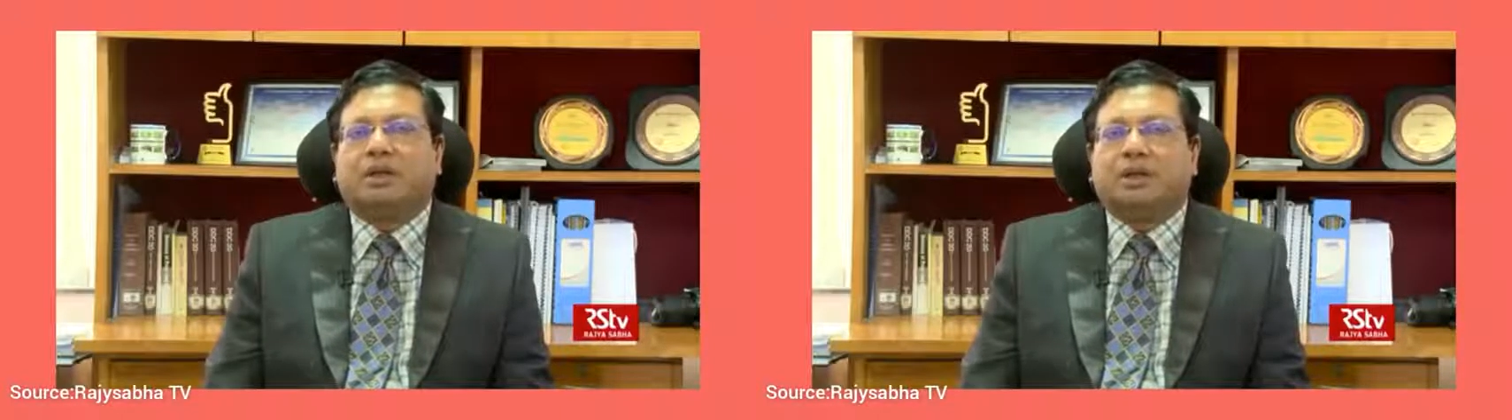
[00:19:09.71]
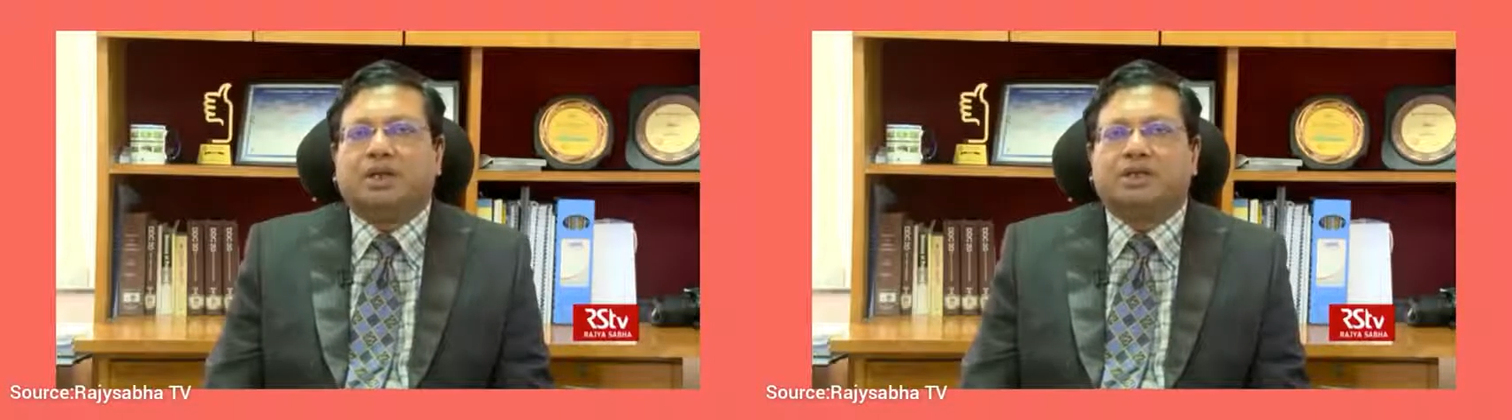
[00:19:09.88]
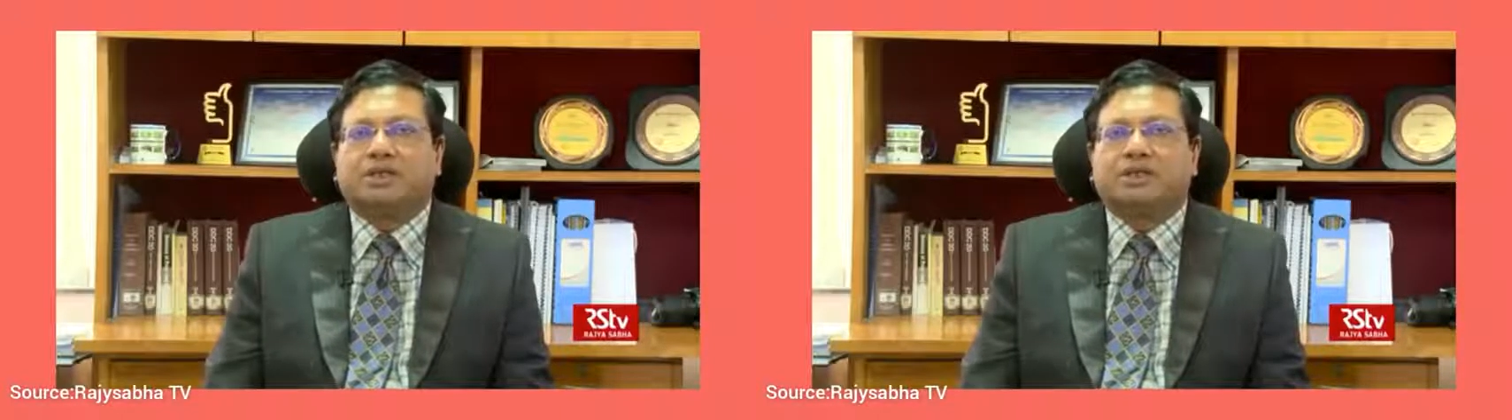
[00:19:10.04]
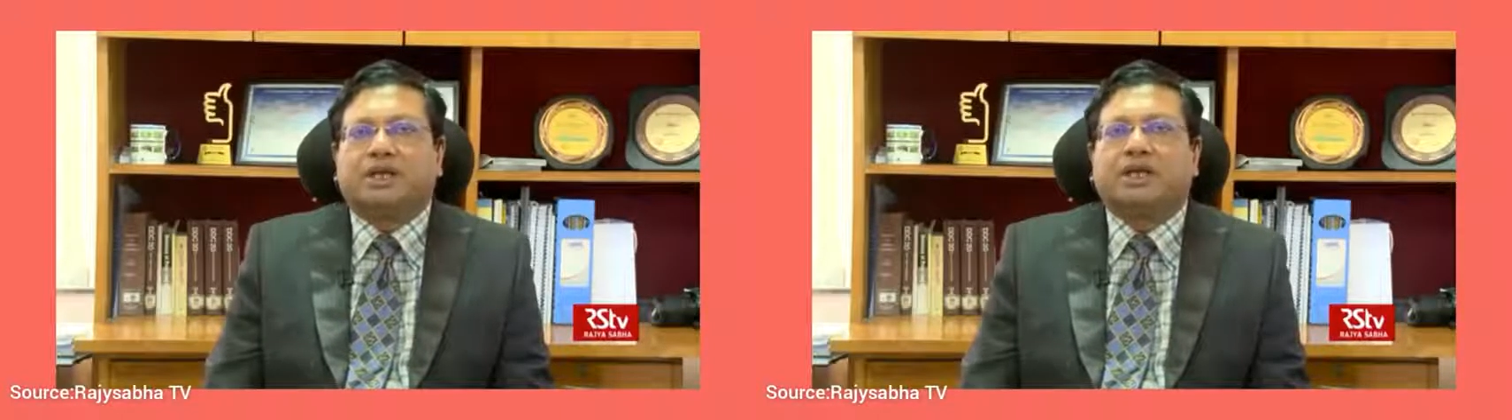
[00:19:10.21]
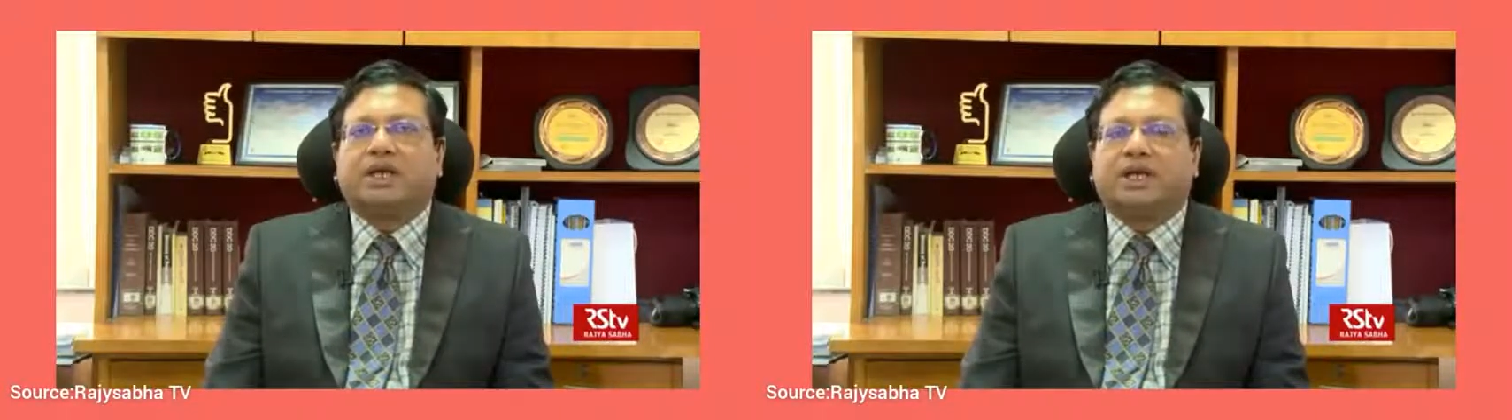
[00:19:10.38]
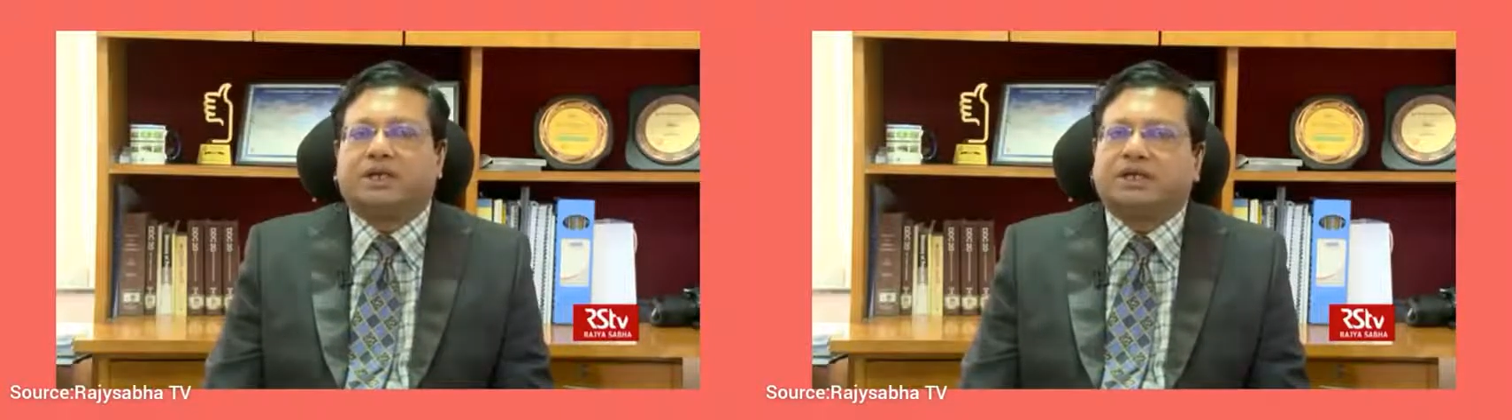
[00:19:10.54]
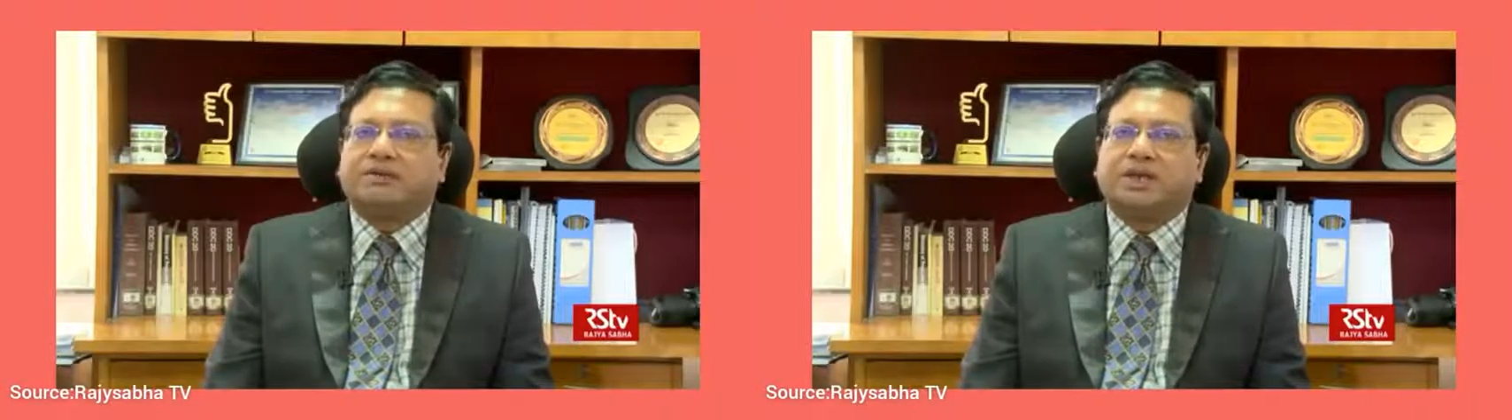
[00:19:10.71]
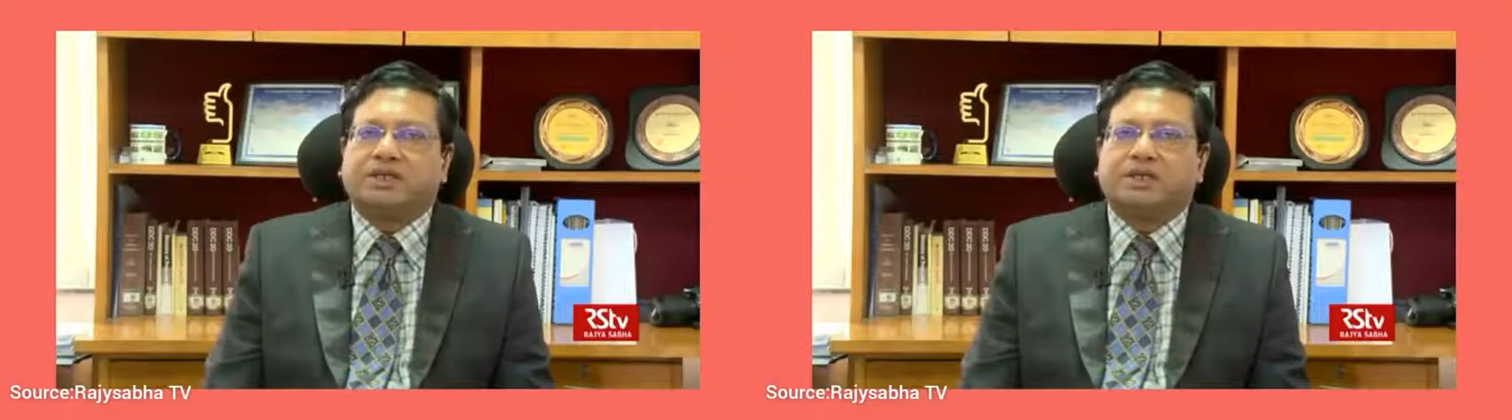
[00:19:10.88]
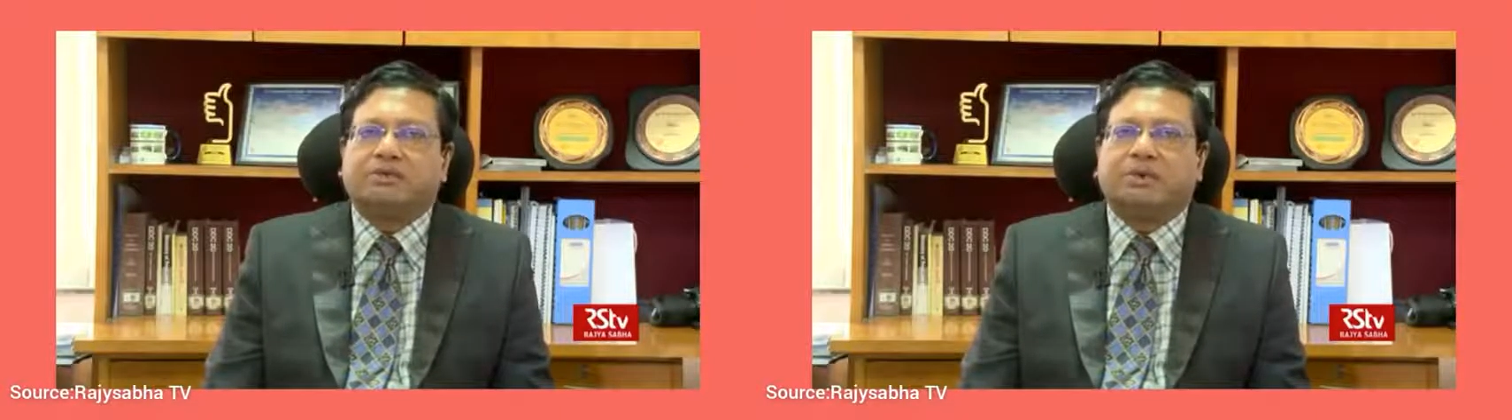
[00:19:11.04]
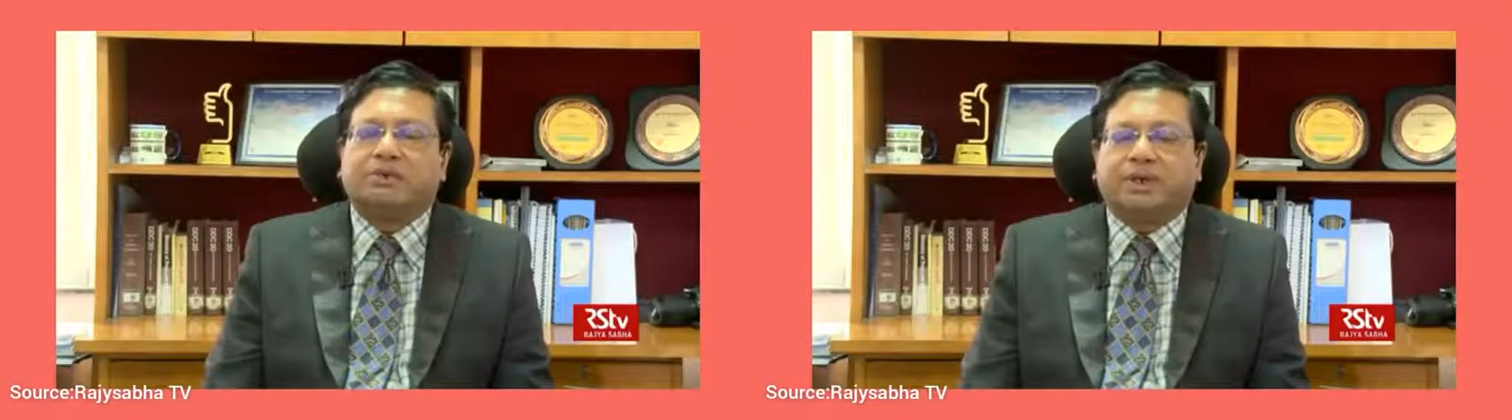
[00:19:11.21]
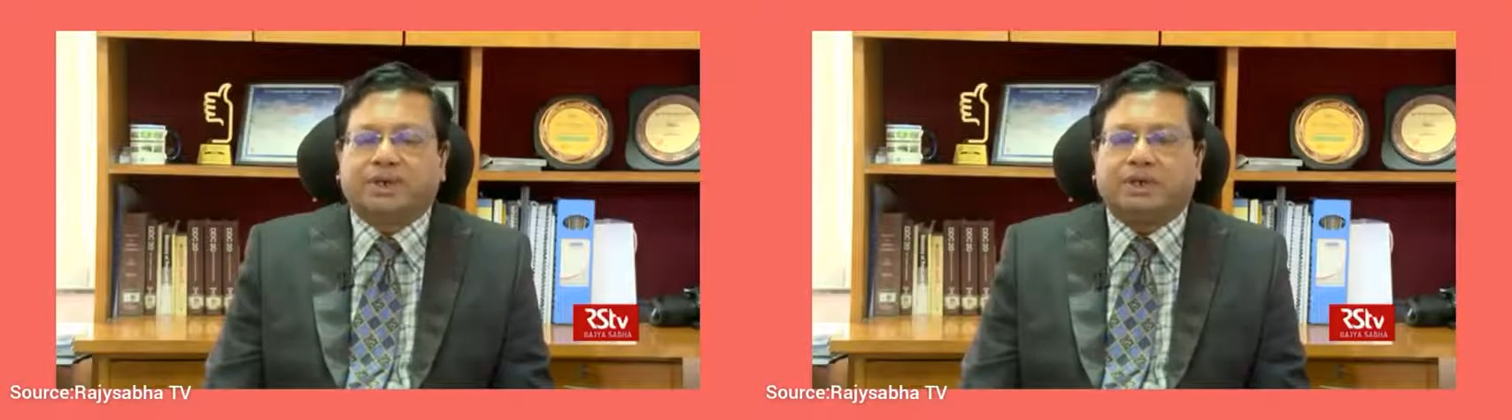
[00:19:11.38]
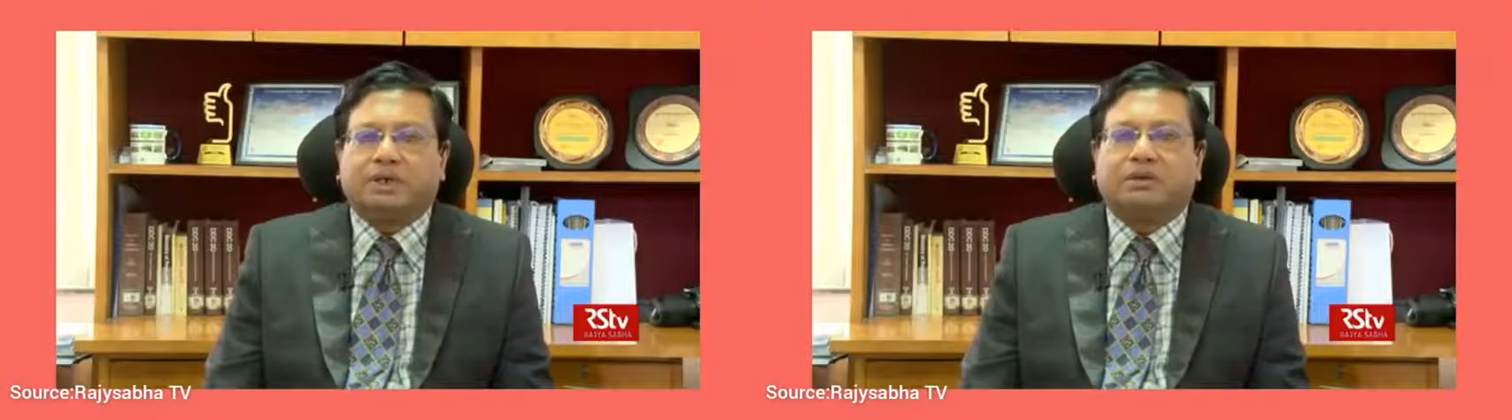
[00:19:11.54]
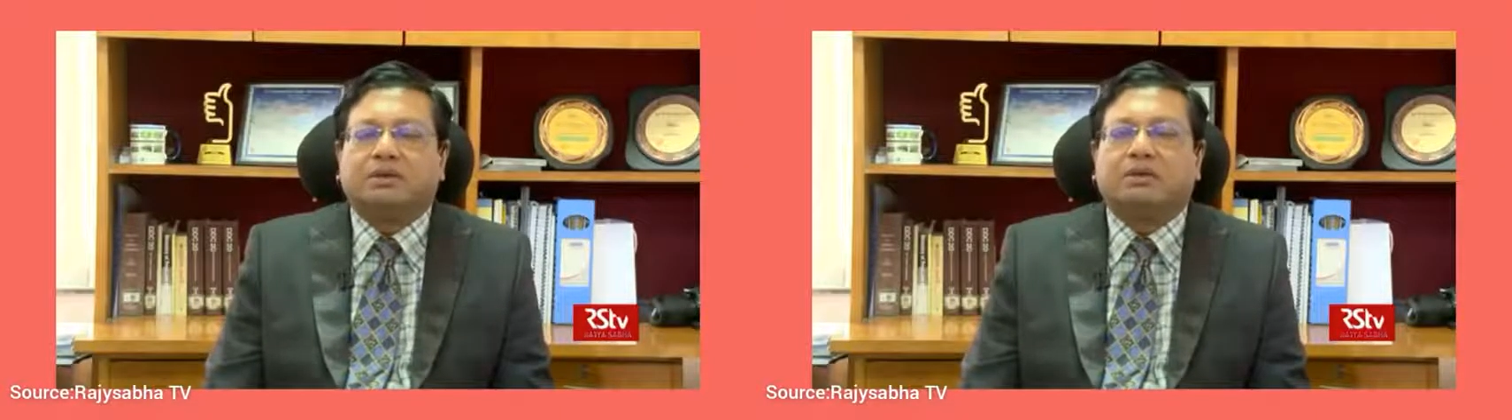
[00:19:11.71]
necessary corrective action will be taken.